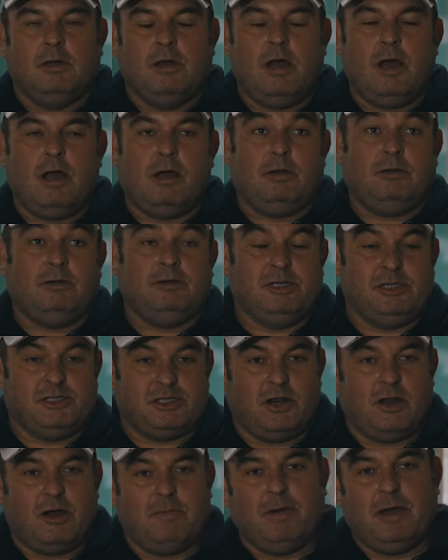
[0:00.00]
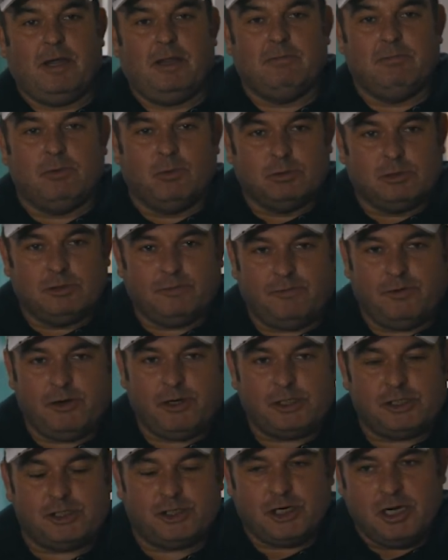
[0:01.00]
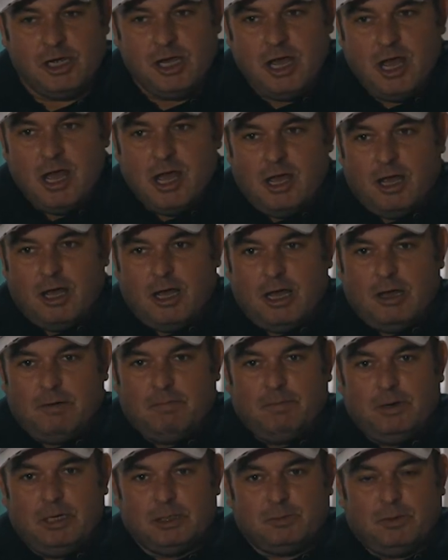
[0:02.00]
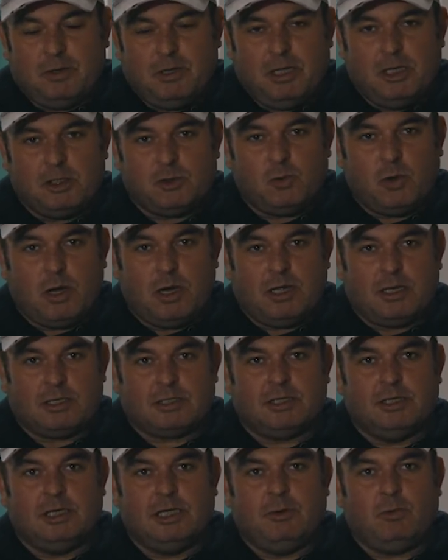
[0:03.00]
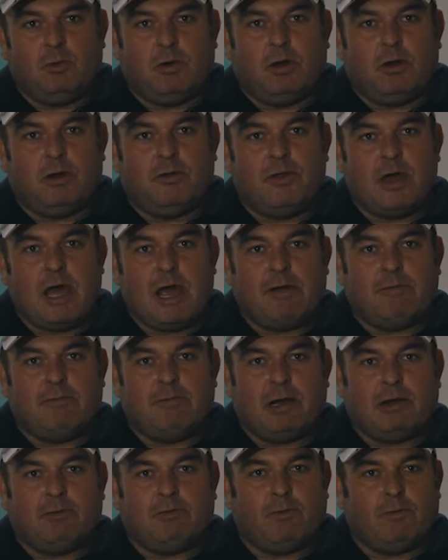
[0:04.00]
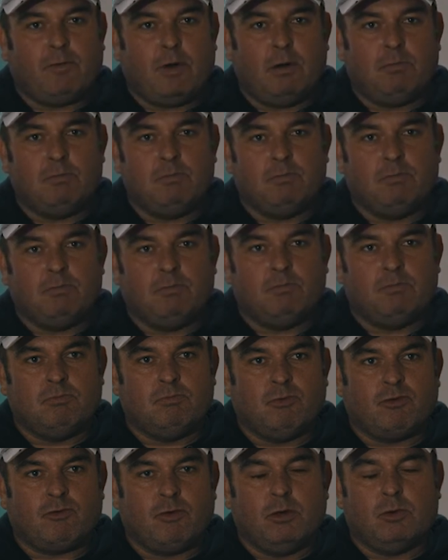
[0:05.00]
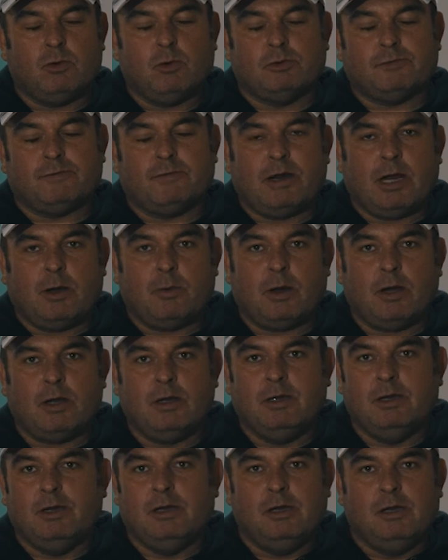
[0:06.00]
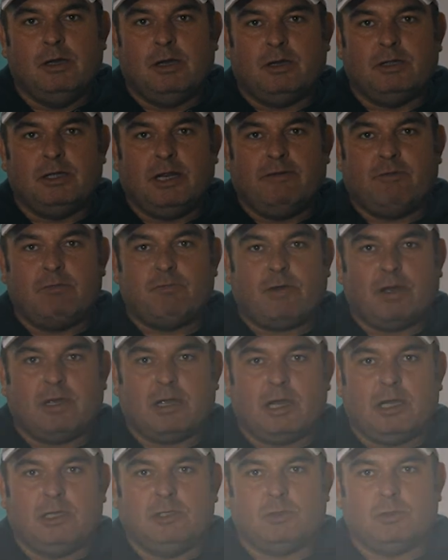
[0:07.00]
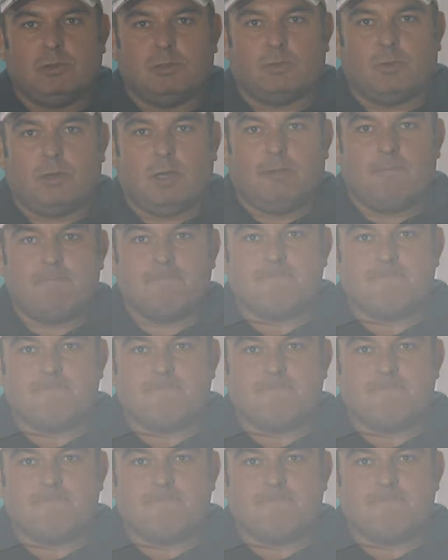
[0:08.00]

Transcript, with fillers: Uh, it's a lot better than multi-finish. Uh, let's put it this way, that one went on there about three quarters of an hour. I didn't even break out into a sweat.